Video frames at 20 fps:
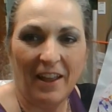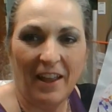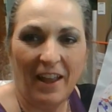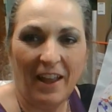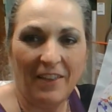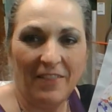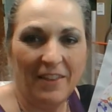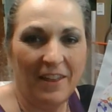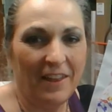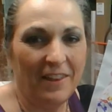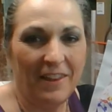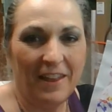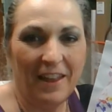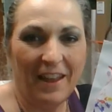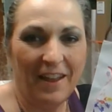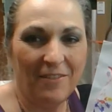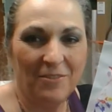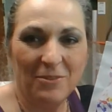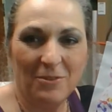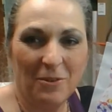And then they
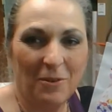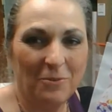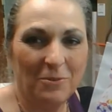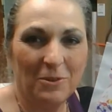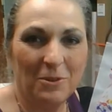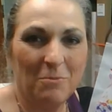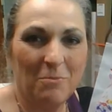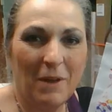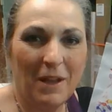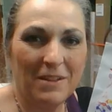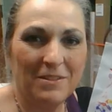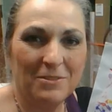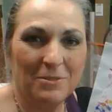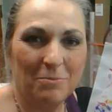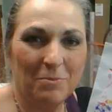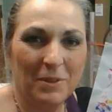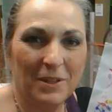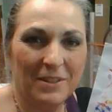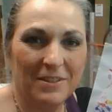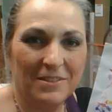have their own little
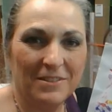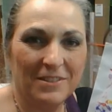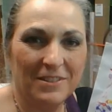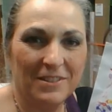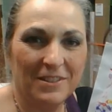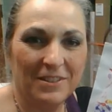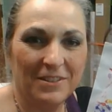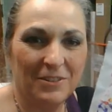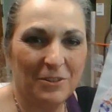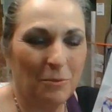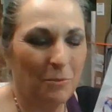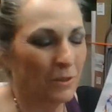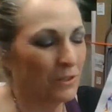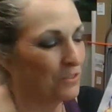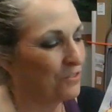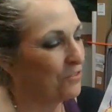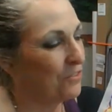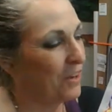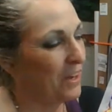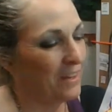masterpiece. So much
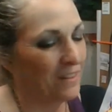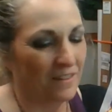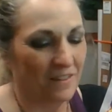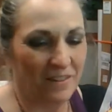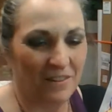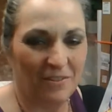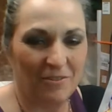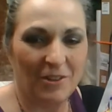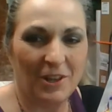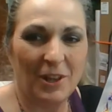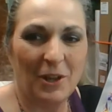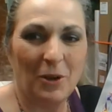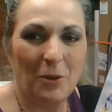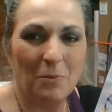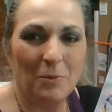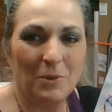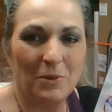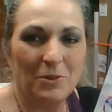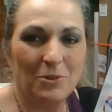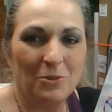fun. Well, I hope
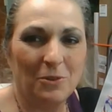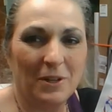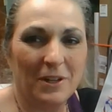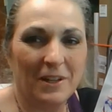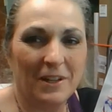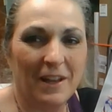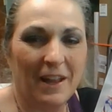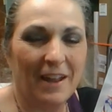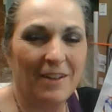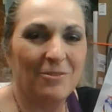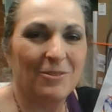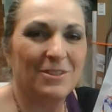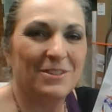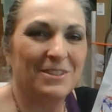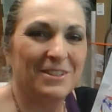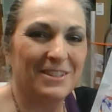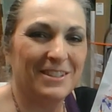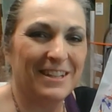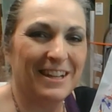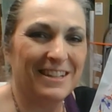you enjoyed it, and we'll
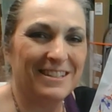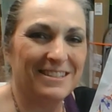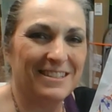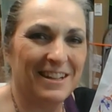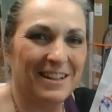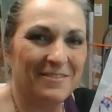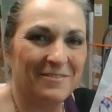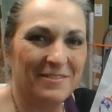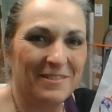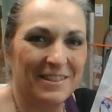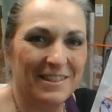see you next time.